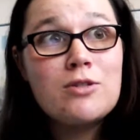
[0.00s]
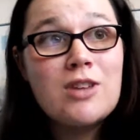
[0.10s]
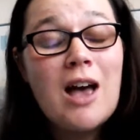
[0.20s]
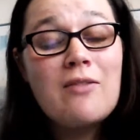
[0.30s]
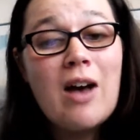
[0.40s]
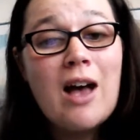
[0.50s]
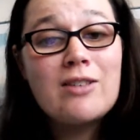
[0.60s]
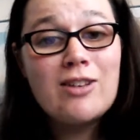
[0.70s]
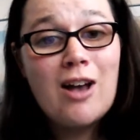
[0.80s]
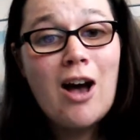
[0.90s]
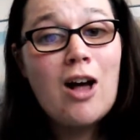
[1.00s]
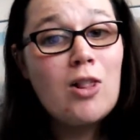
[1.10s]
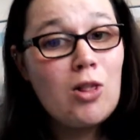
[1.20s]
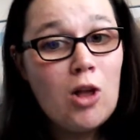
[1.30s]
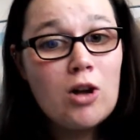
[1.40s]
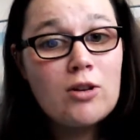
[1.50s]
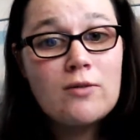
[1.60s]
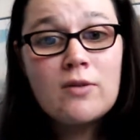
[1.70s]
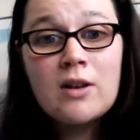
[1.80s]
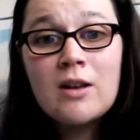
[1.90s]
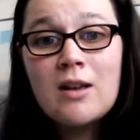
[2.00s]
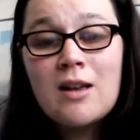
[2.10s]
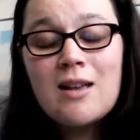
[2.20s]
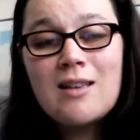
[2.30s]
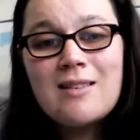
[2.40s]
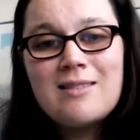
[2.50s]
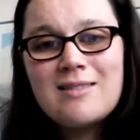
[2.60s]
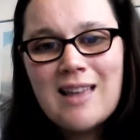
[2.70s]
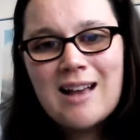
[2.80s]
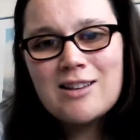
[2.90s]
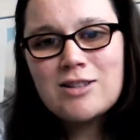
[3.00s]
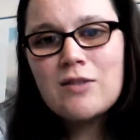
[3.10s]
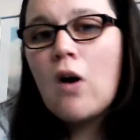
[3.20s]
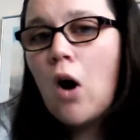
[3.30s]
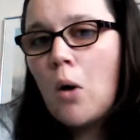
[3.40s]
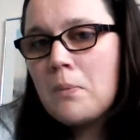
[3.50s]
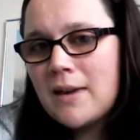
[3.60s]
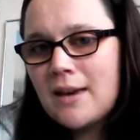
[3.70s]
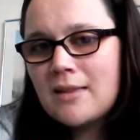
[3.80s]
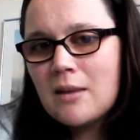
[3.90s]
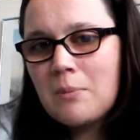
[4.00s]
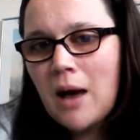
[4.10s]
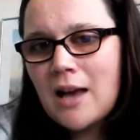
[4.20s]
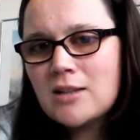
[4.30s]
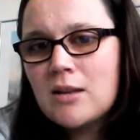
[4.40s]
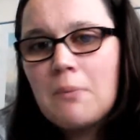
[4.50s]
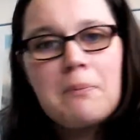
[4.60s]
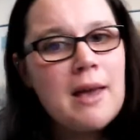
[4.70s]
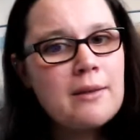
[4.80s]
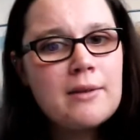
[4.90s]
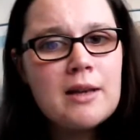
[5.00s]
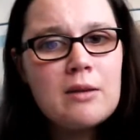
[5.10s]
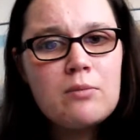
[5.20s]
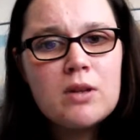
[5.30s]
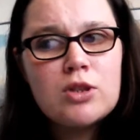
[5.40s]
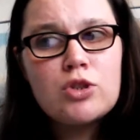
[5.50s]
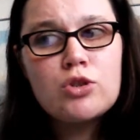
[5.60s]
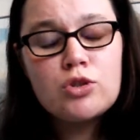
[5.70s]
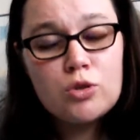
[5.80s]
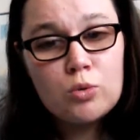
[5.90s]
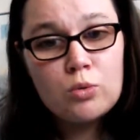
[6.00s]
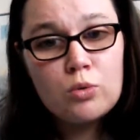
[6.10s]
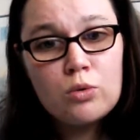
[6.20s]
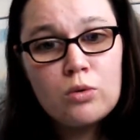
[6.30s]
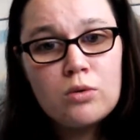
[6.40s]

I've had a lot of negative on me in the past, mainly with school.